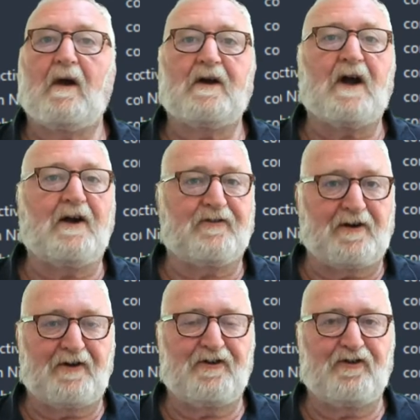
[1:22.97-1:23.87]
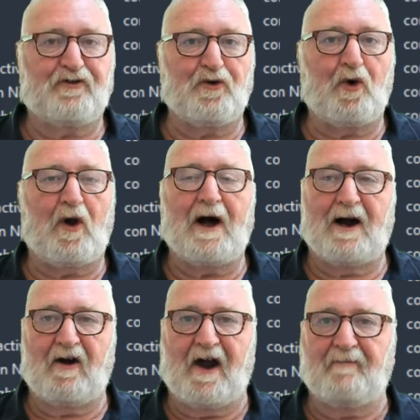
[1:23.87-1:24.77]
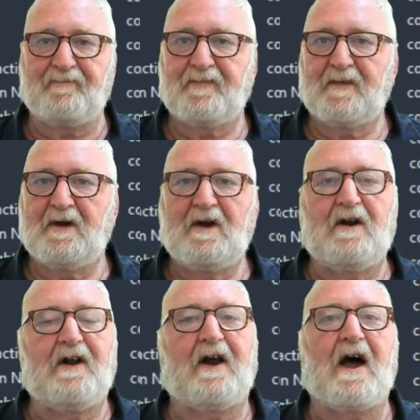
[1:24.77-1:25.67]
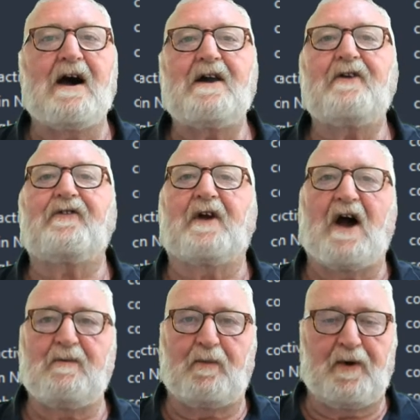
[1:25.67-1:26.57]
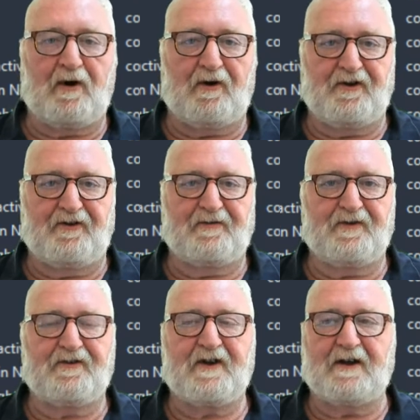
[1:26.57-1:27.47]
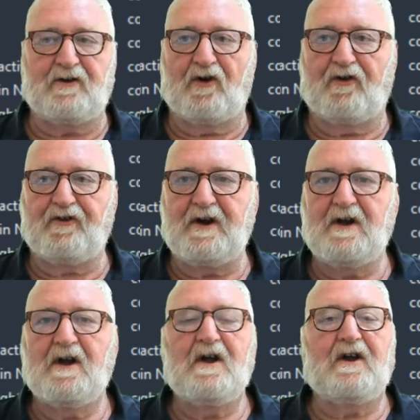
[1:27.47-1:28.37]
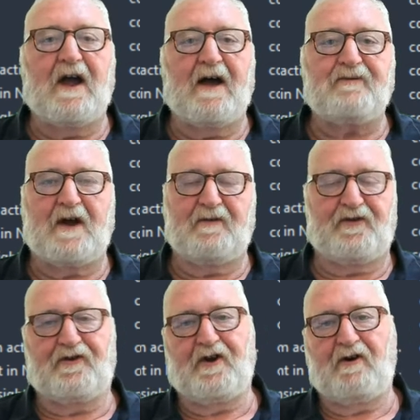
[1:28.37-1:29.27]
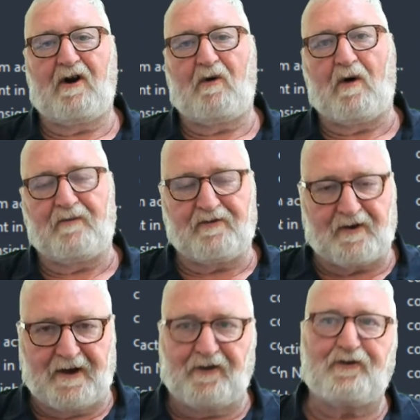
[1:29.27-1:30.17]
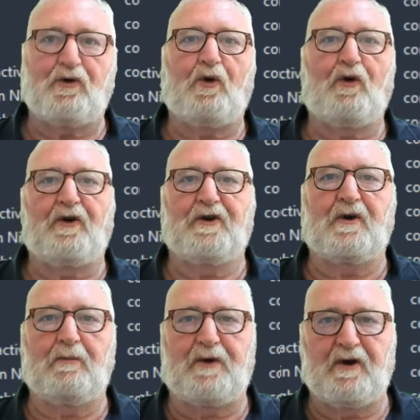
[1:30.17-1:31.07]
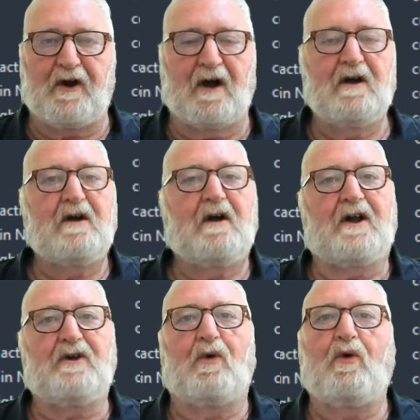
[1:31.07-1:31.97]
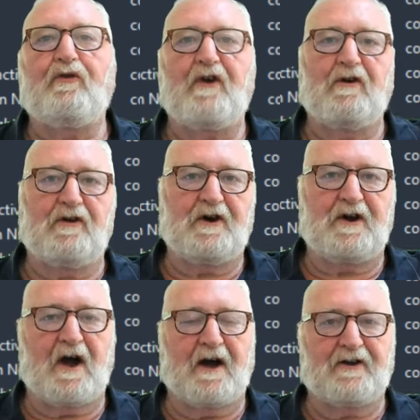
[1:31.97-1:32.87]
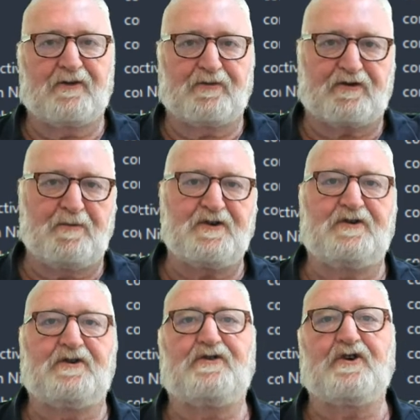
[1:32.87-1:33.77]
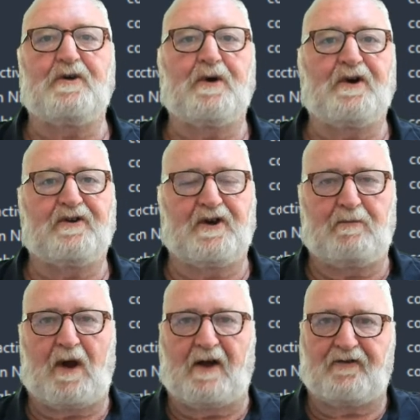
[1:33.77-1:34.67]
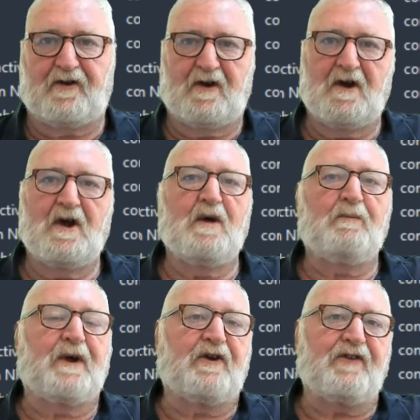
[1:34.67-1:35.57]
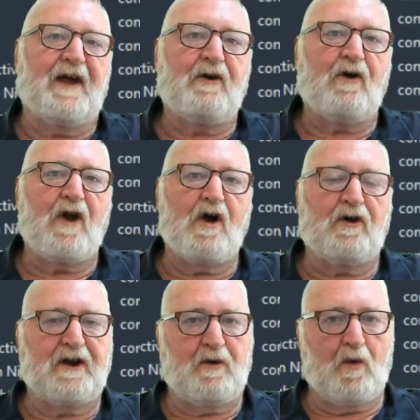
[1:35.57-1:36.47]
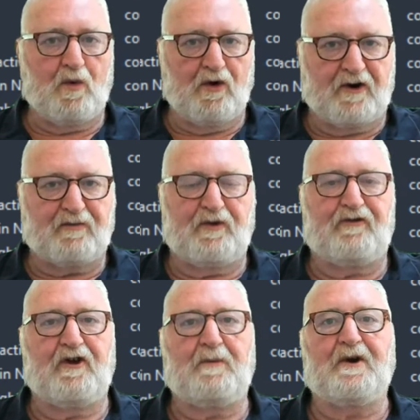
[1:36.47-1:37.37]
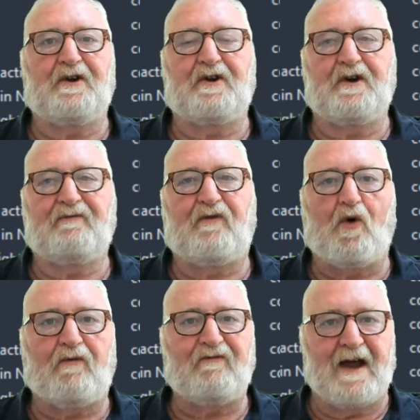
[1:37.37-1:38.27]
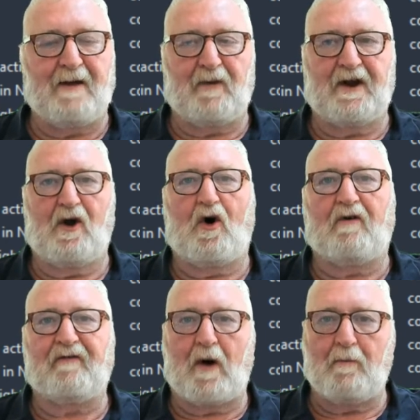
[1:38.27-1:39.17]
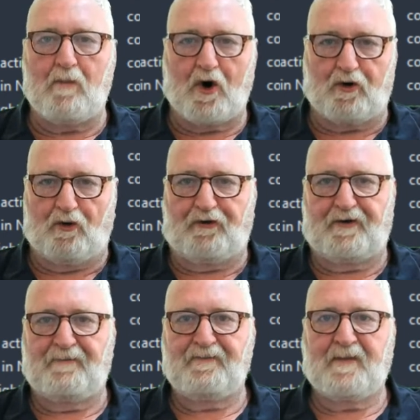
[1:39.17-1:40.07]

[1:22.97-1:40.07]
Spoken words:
Okay, so let's install Aria. Now, to harness the capabilities of this technology, you have to have Zotero obviously installed on your computer, and you'll also need a subscription to GPT Plus, because the add-on only works with GPT-4 family of models.